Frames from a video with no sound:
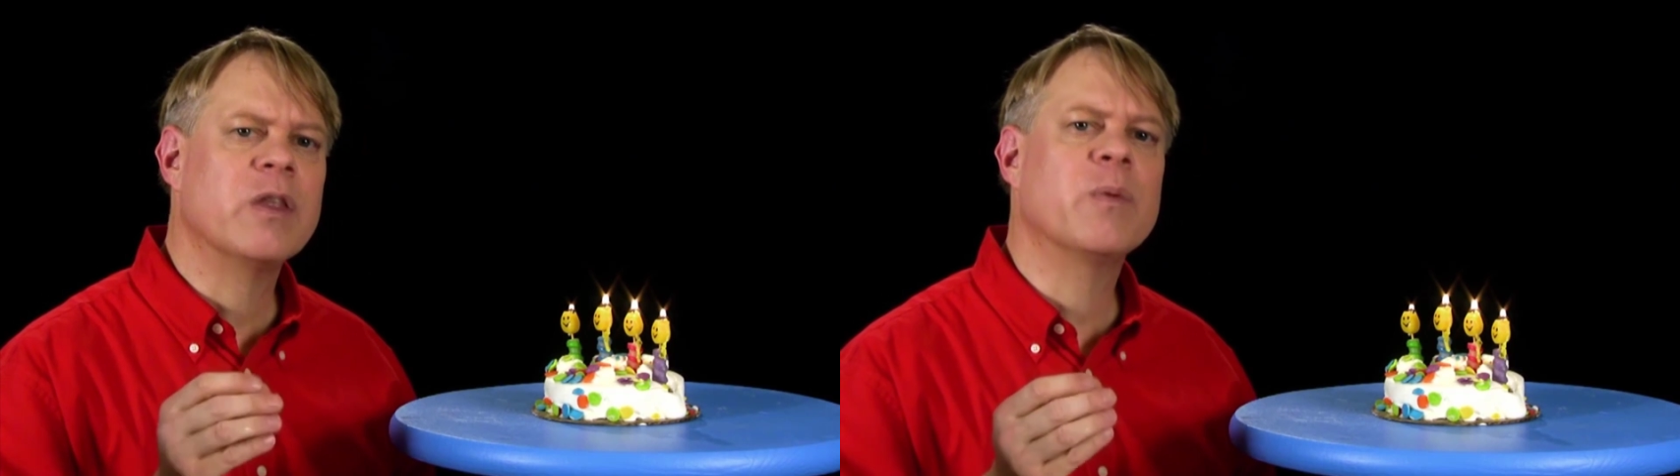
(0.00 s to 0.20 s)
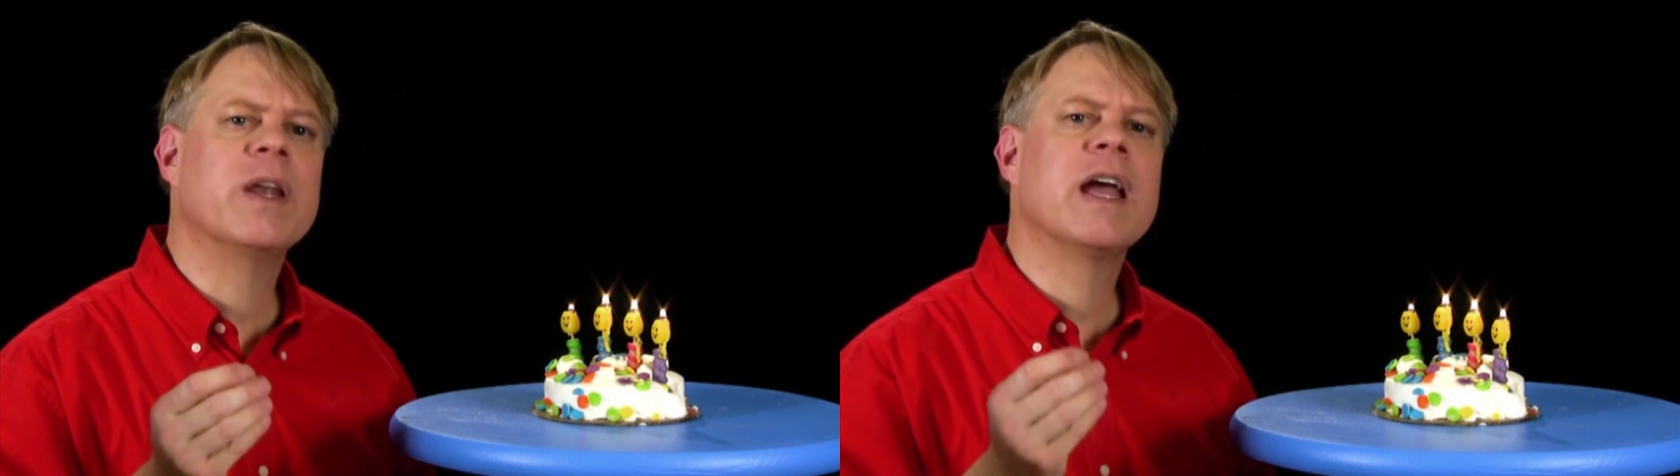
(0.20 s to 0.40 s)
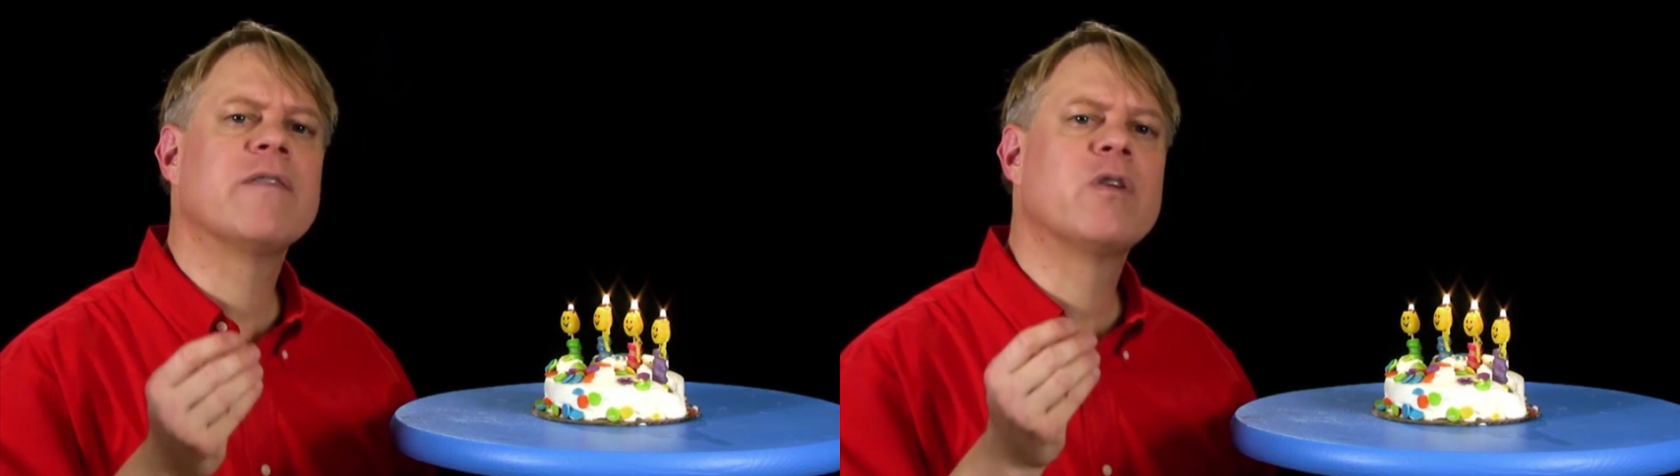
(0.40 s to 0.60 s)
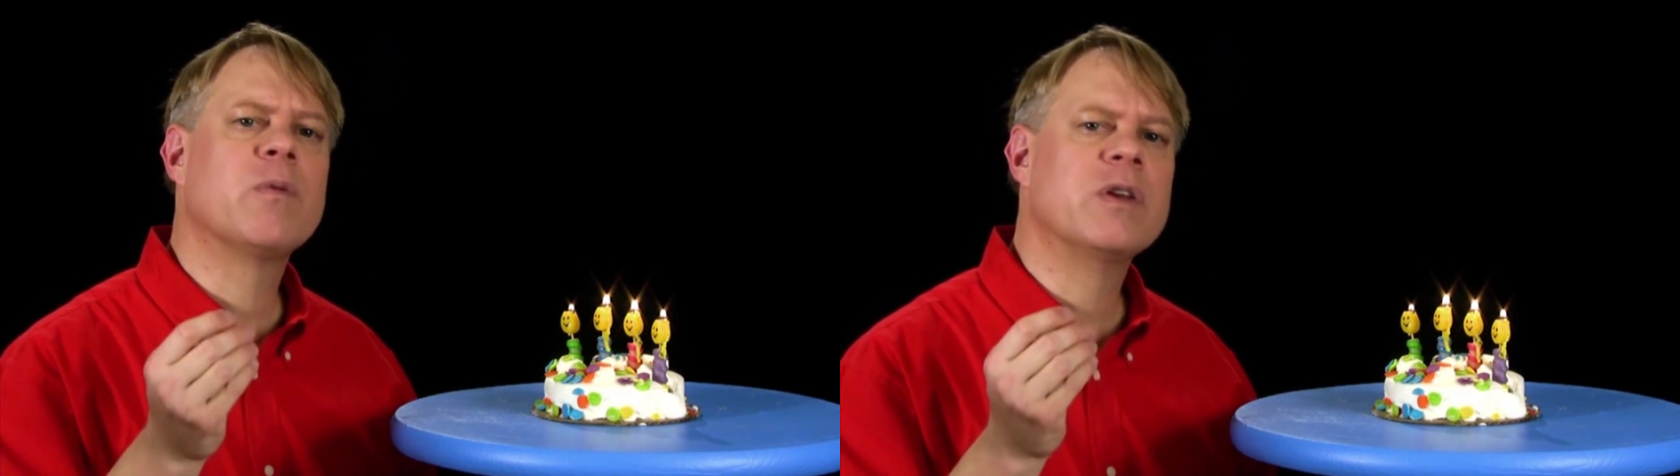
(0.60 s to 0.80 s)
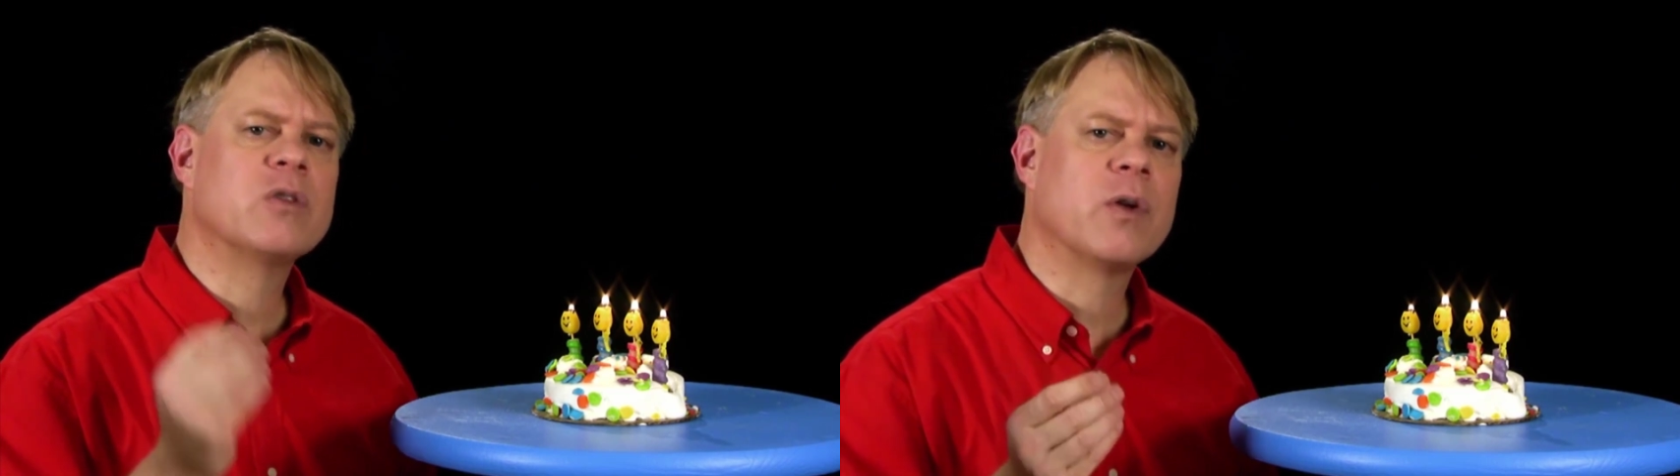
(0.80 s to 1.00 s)
that whenever a
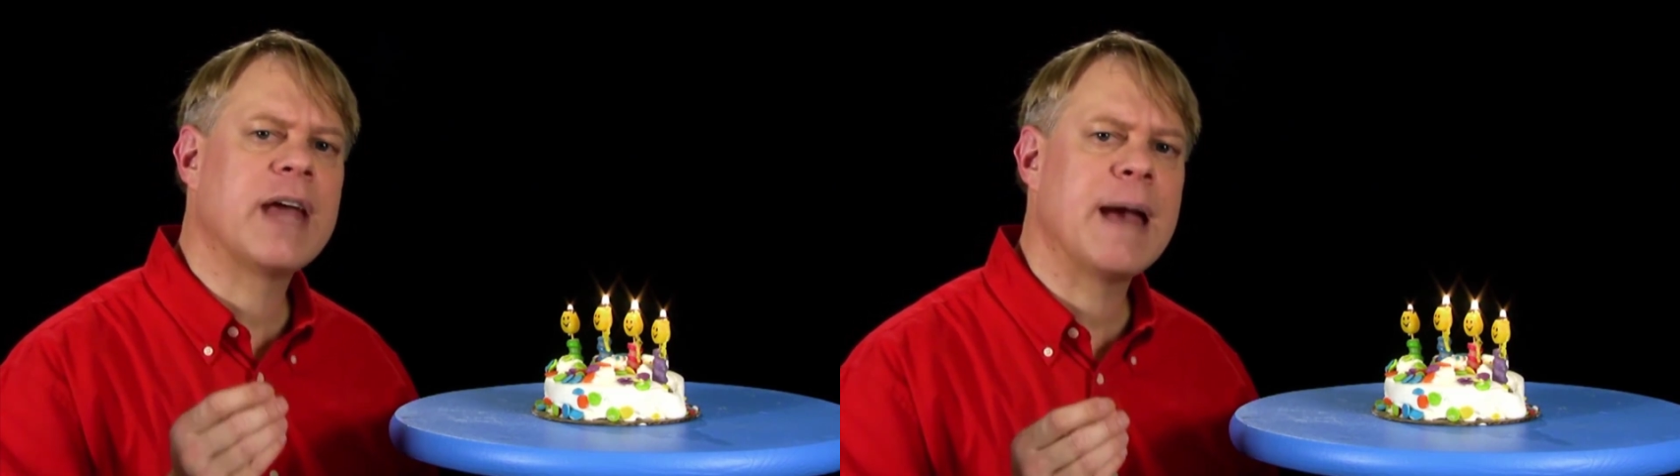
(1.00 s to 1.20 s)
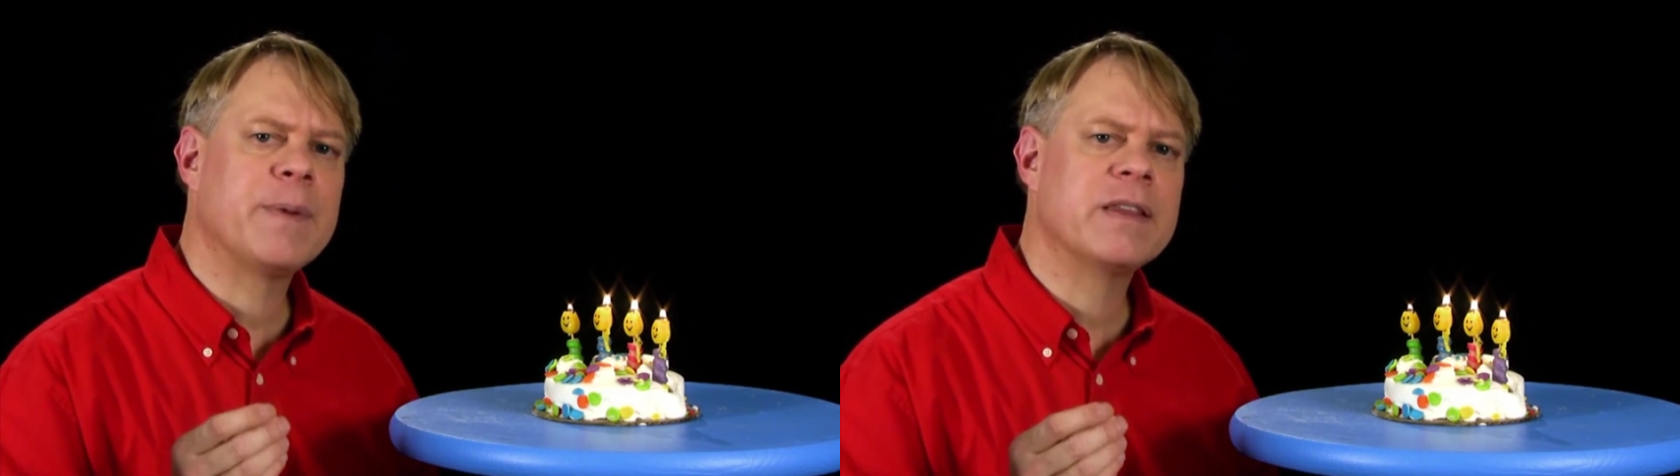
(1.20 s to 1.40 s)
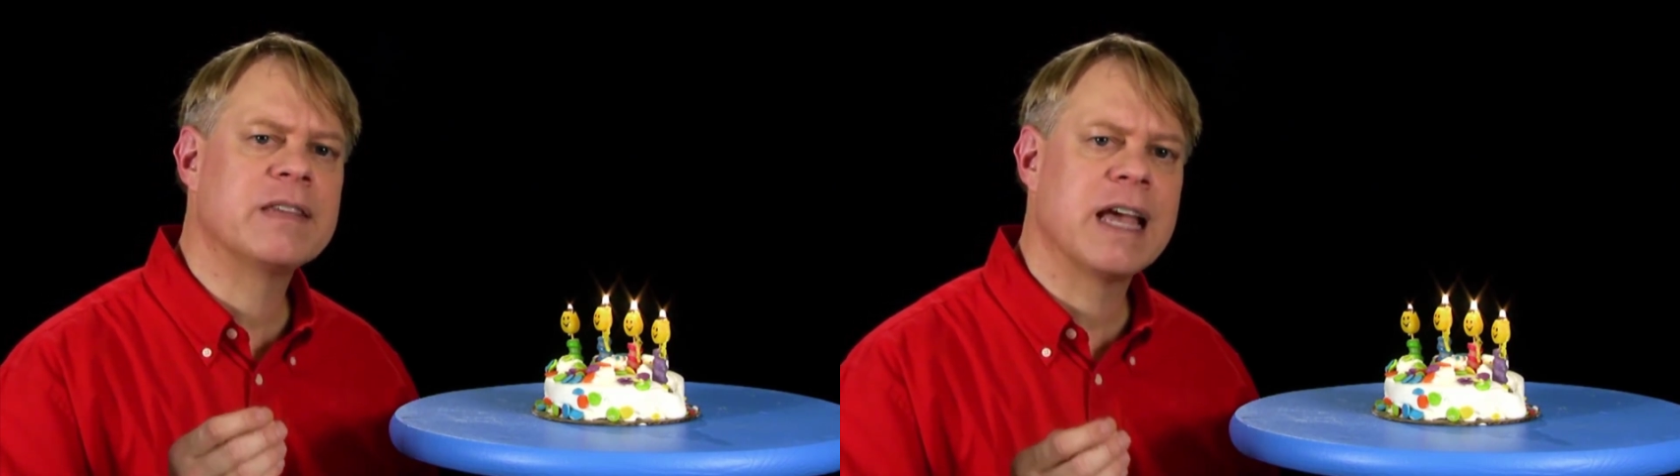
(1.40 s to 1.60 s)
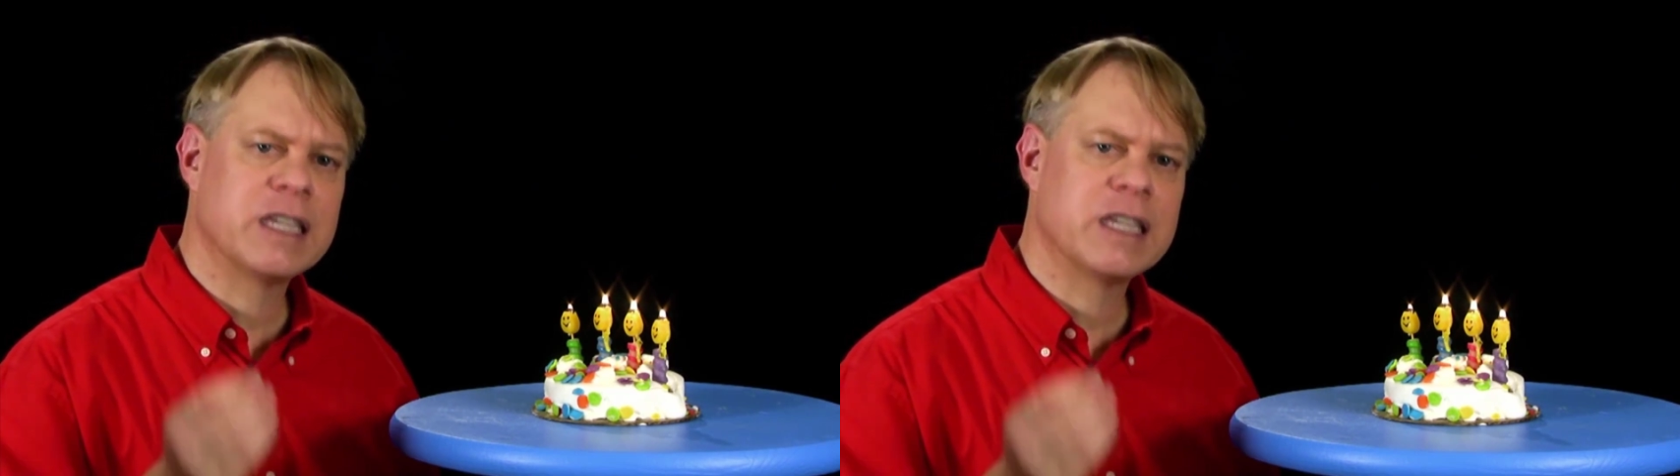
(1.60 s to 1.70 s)
result happens,